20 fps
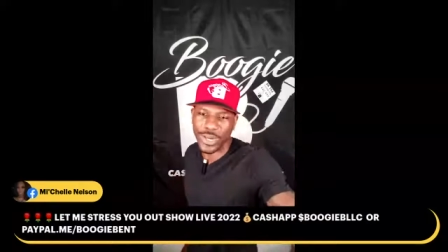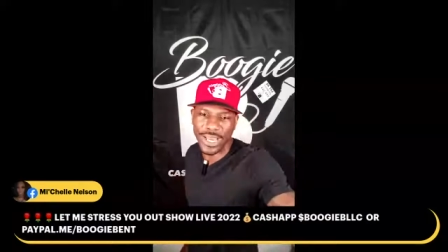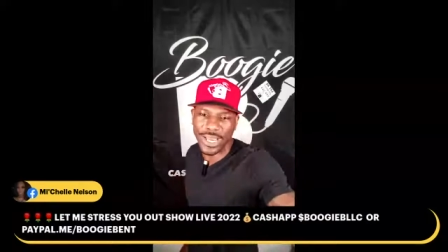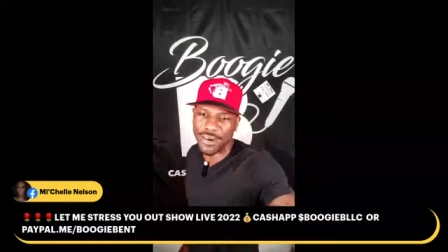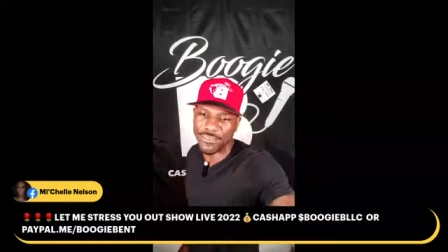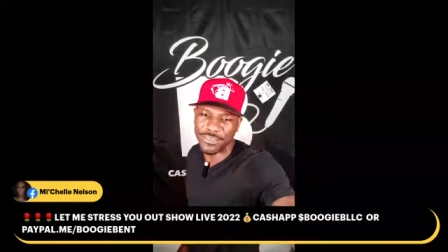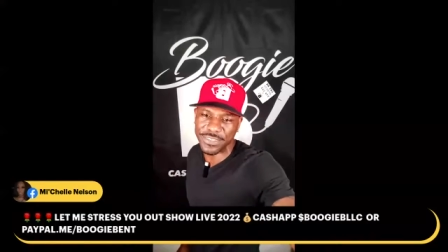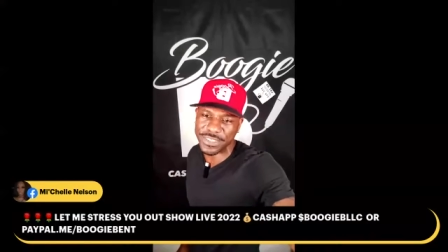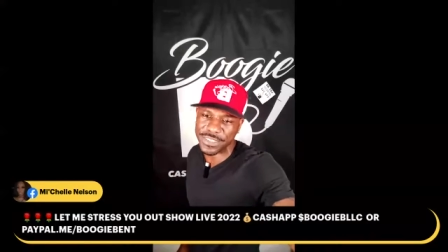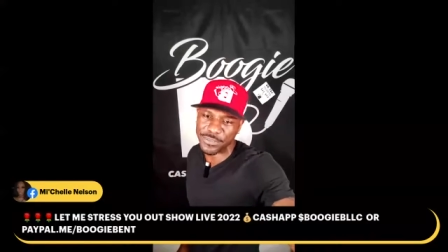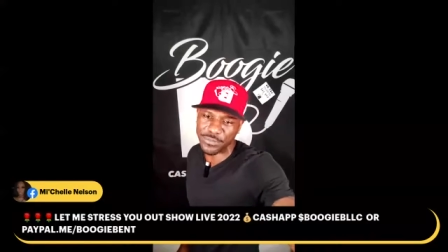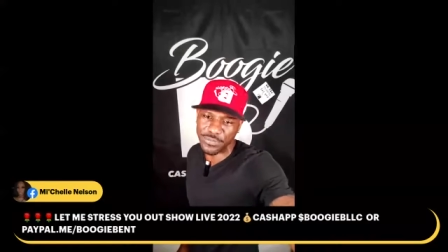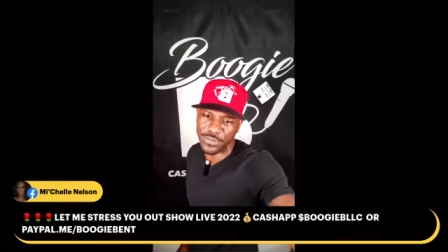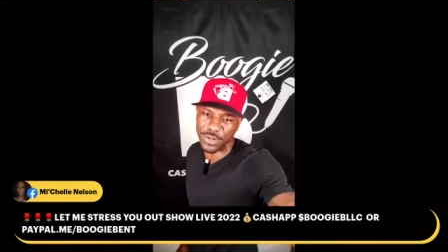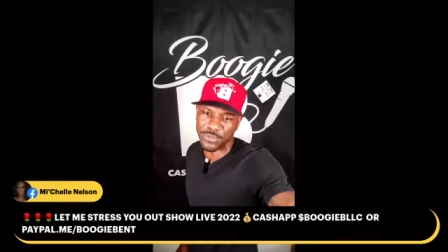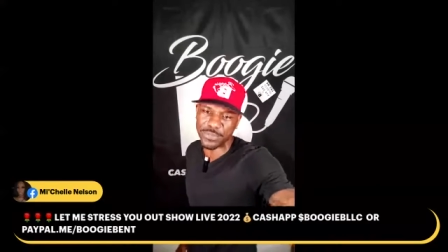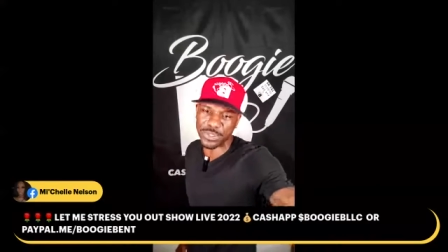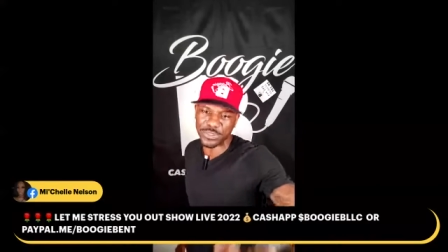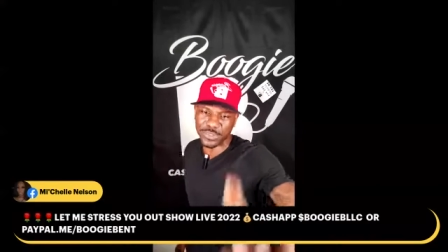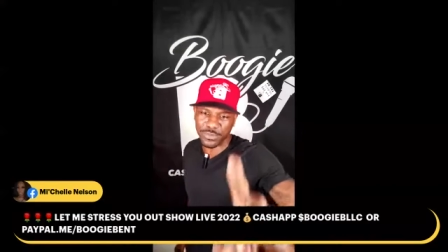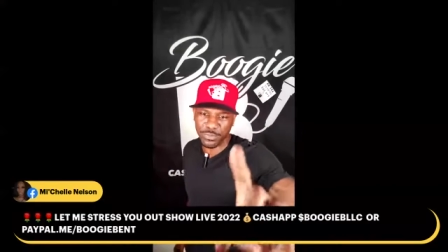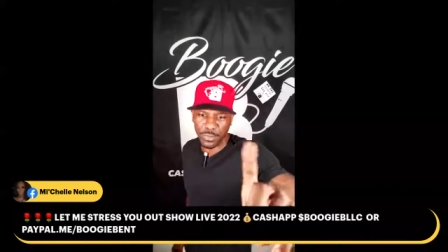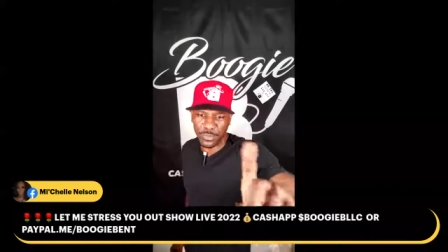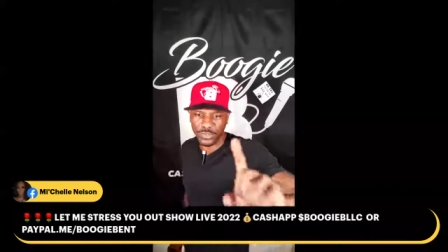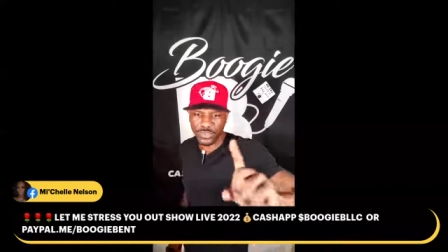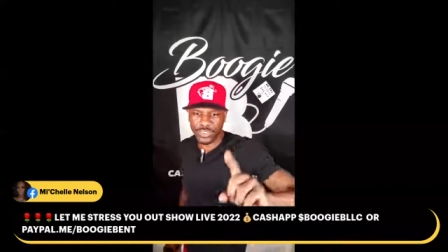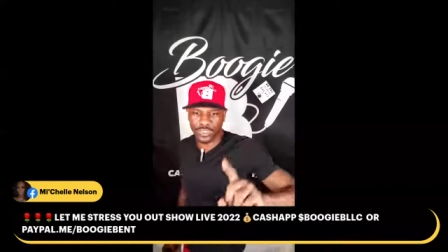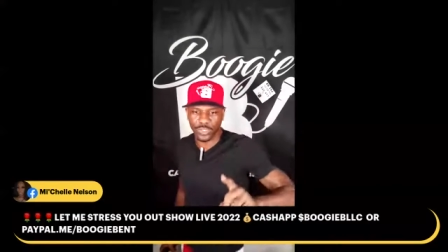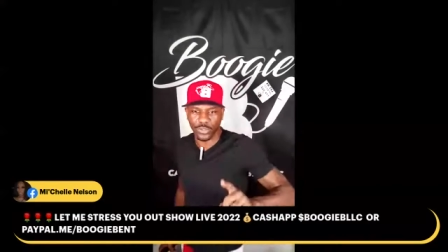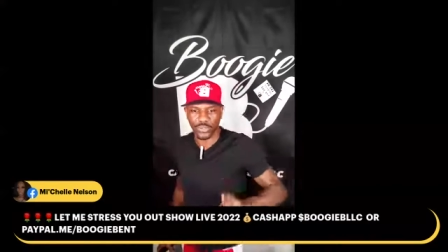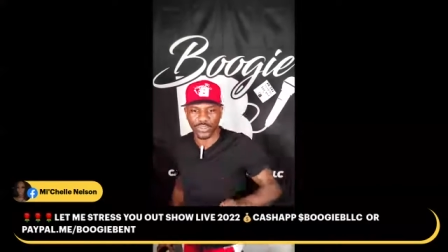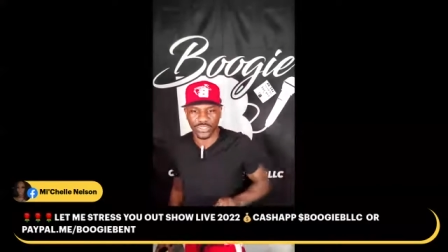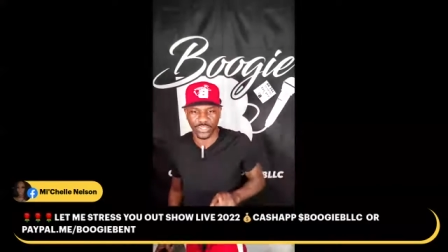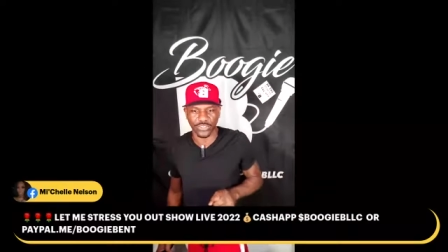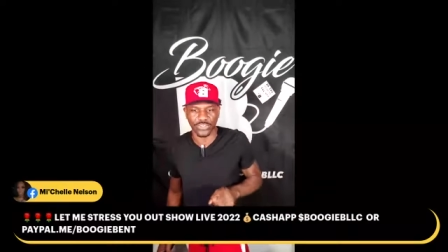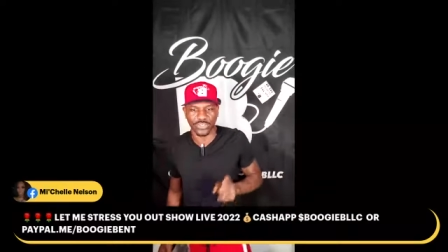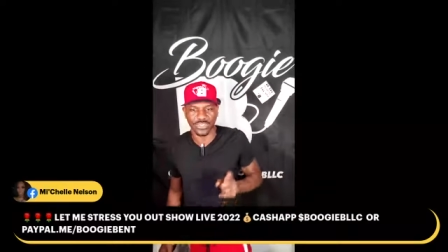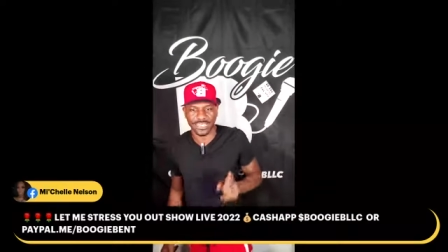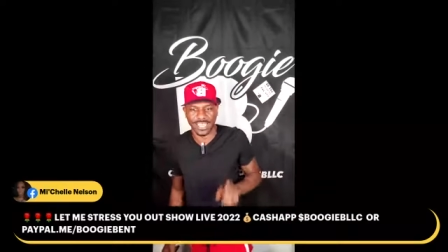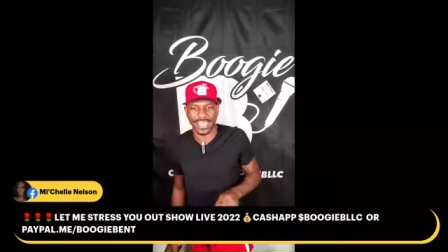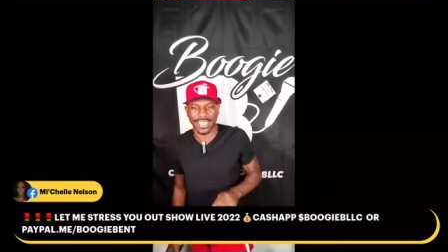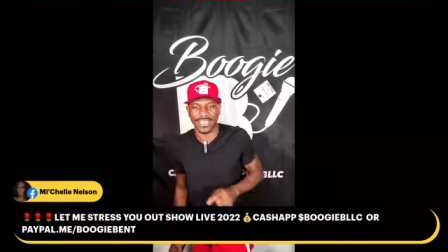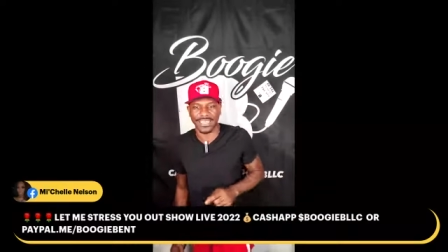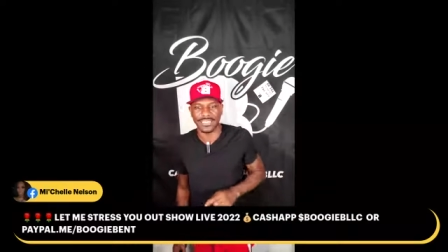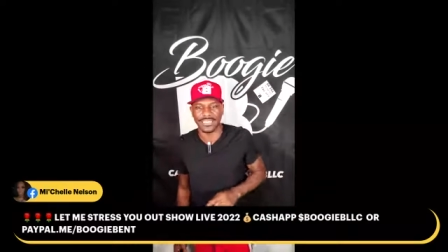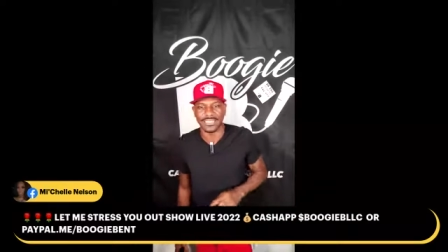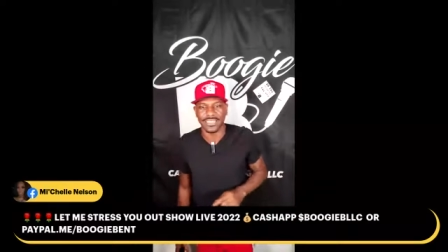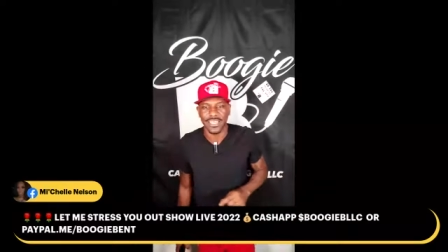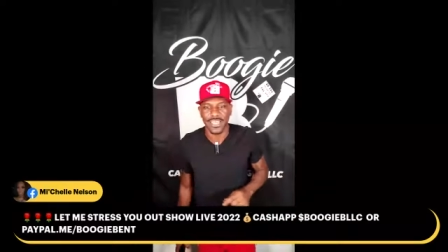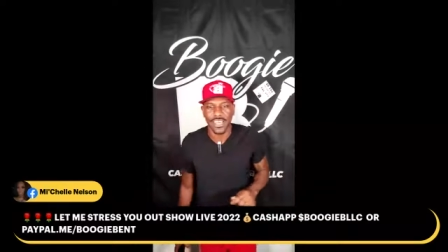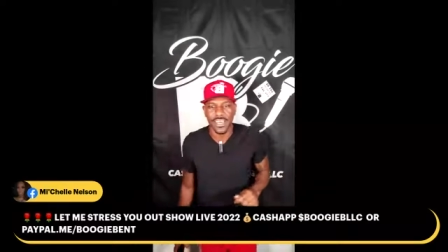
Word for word: wherever you're from. You're supposed to know certain things.